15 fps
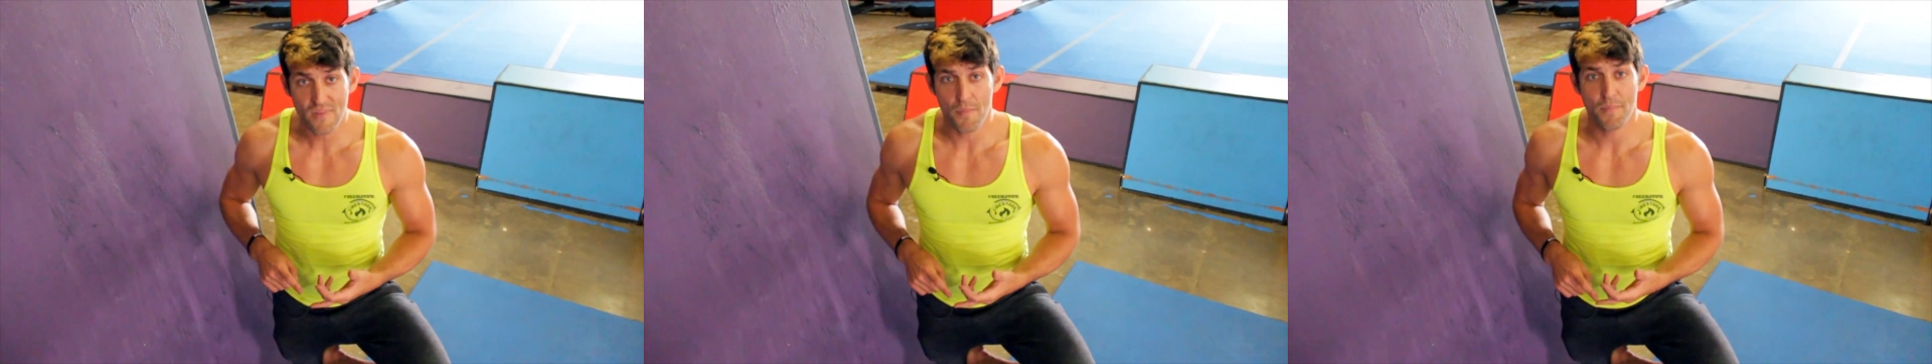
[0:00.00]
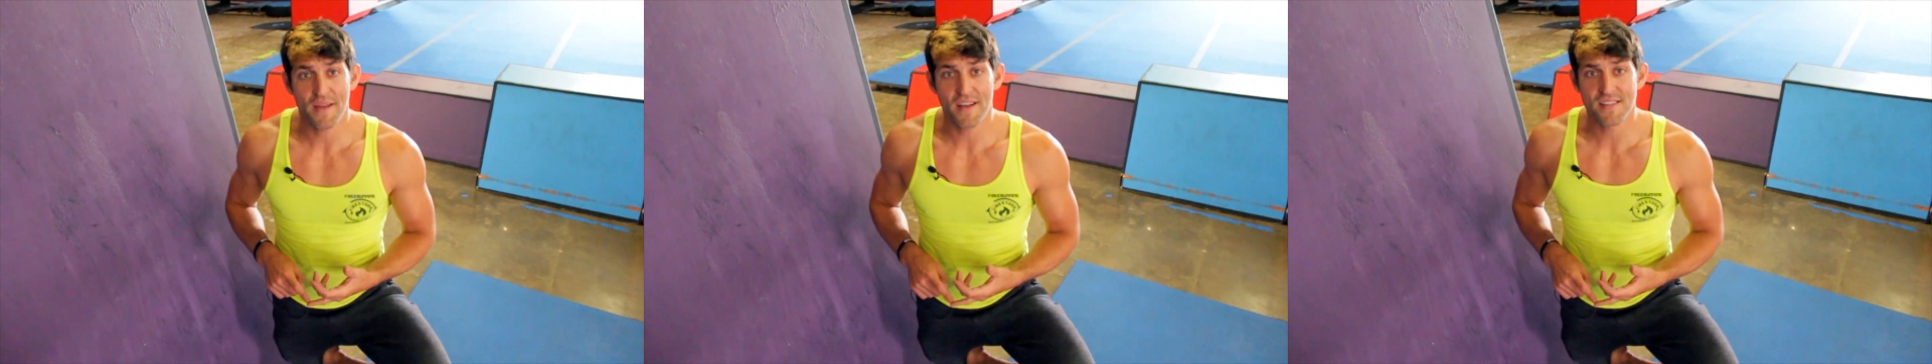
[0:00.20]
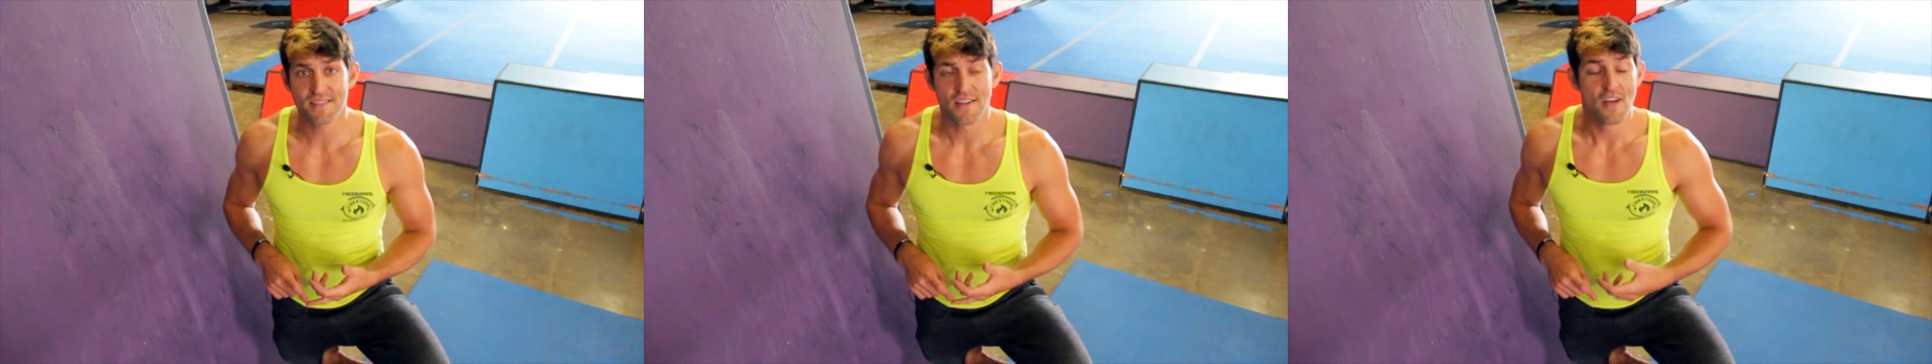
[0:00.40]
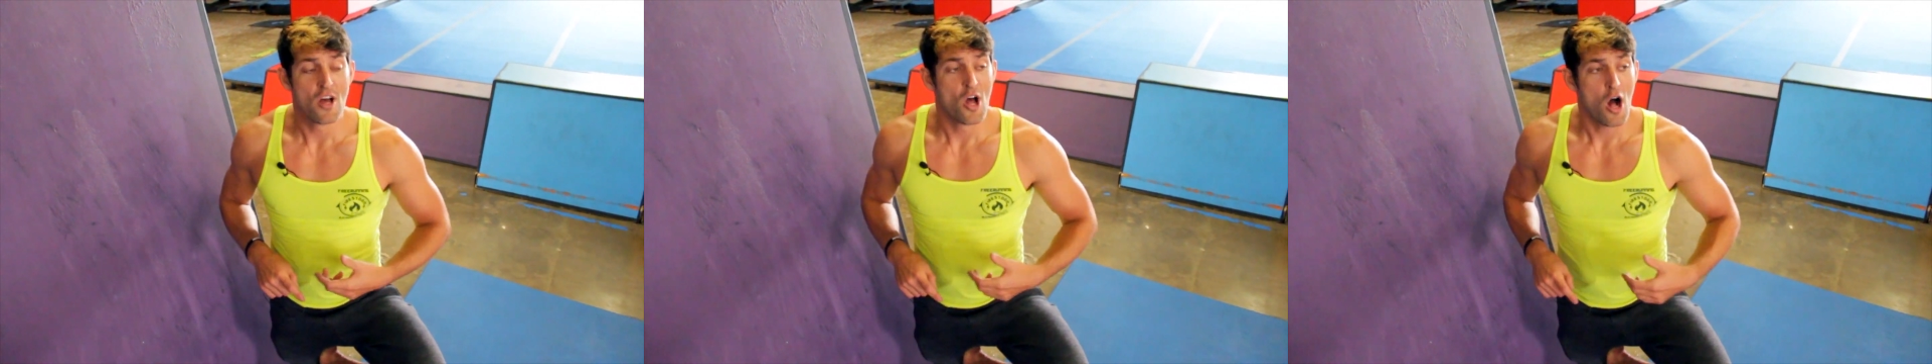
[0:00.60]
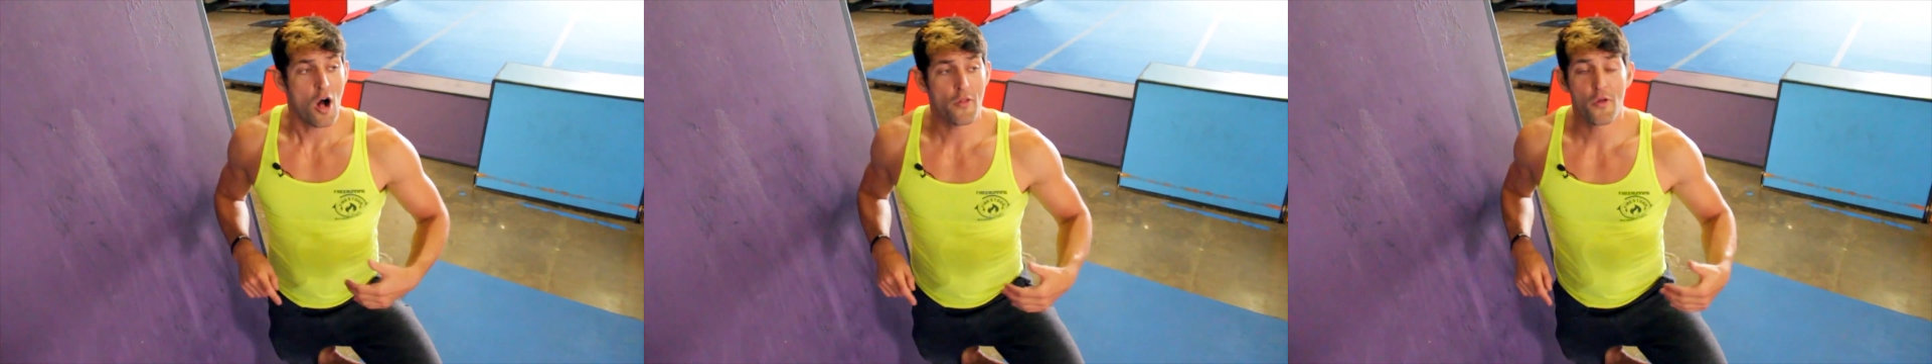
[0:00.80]
because
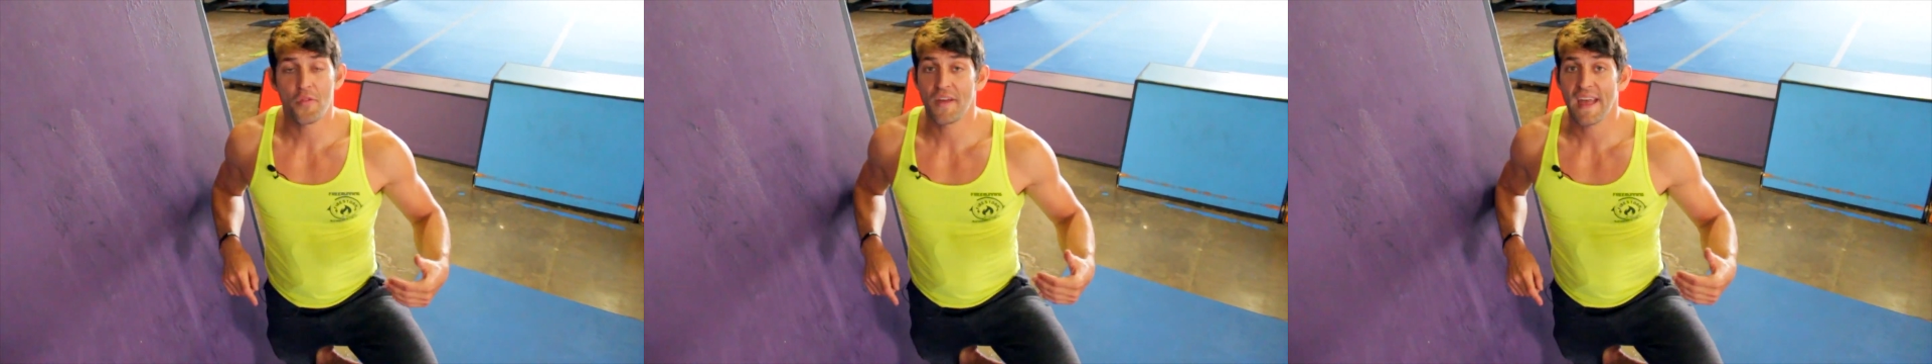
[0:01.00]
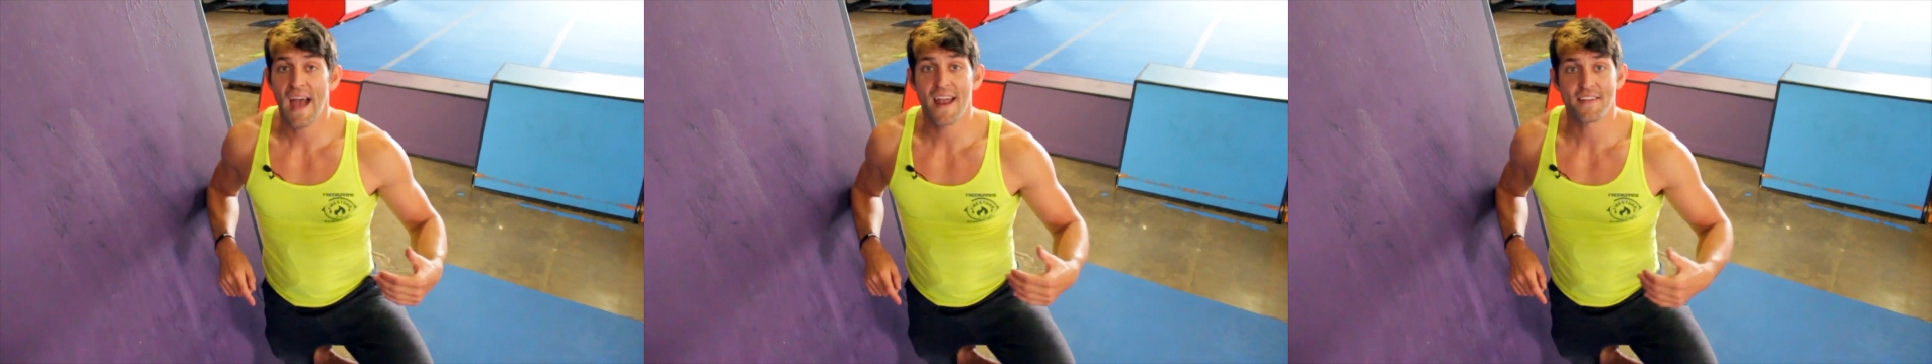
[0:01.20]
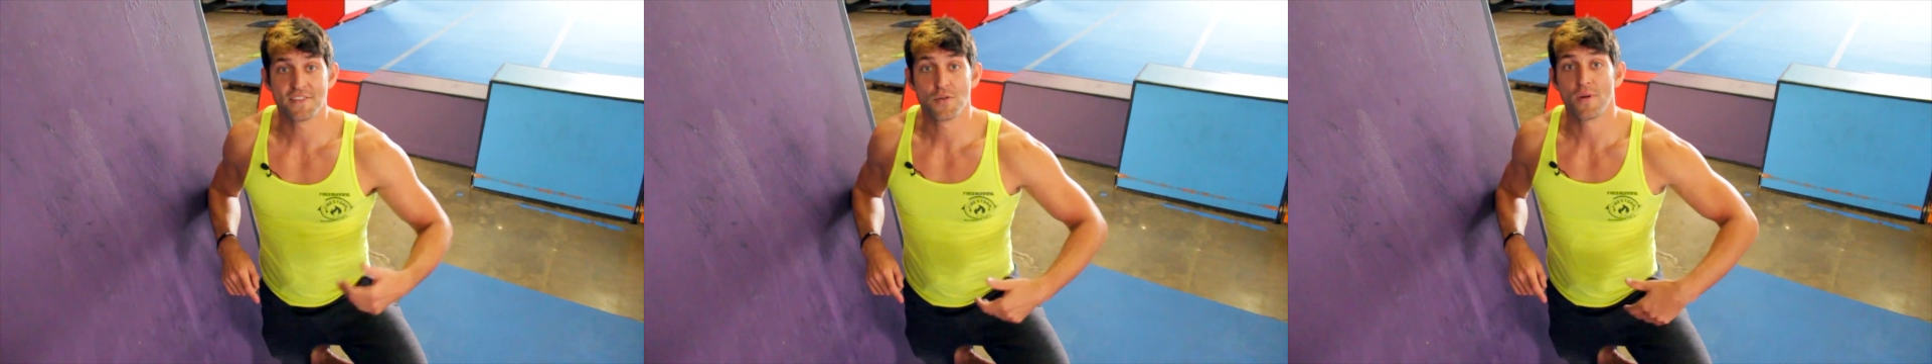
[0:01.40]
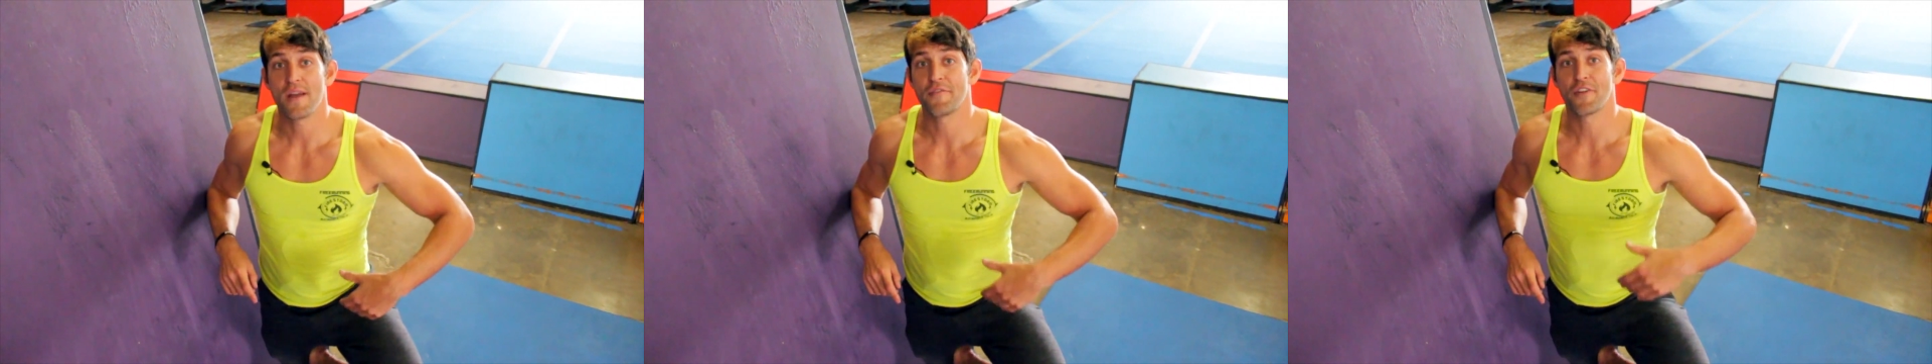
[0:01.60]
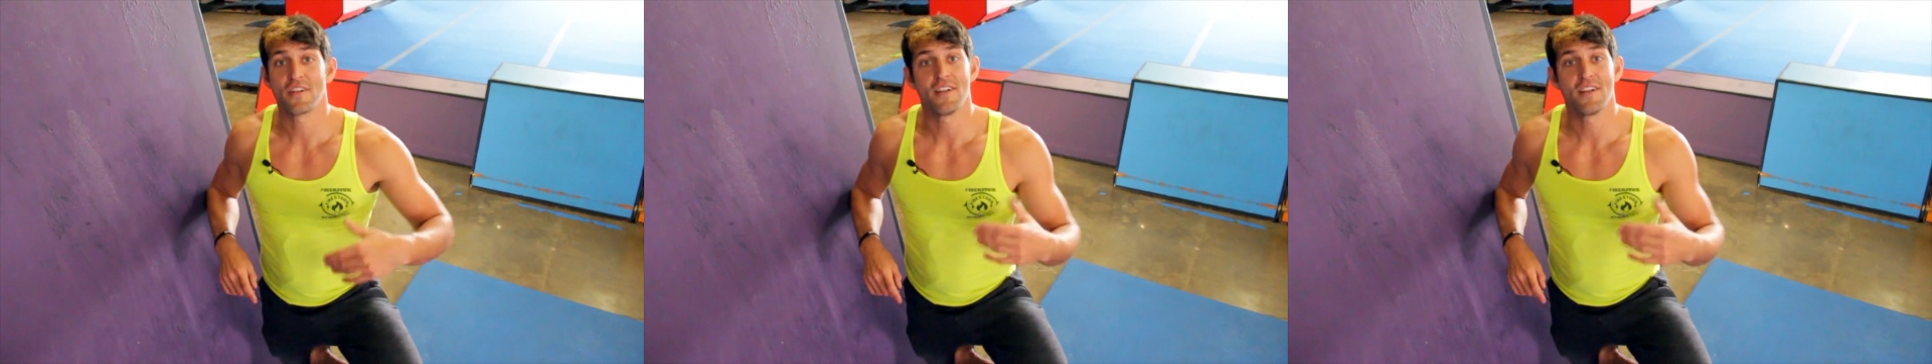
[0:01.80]
although the cat is great for